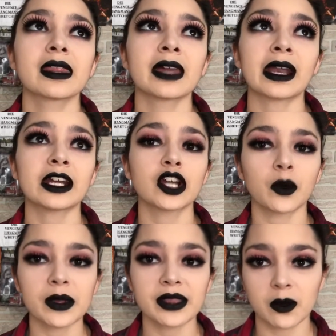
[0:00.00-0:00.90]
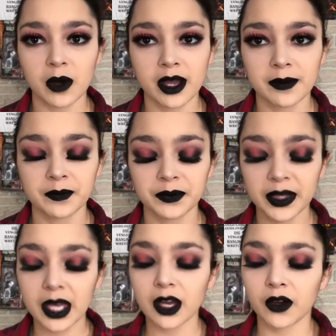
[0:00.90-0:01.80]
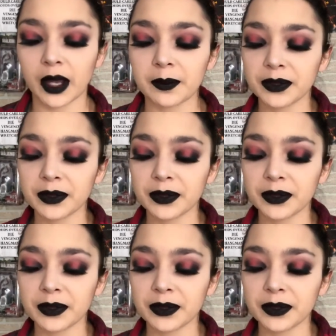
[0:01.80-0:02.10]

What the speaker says: that I know what they want. Okay,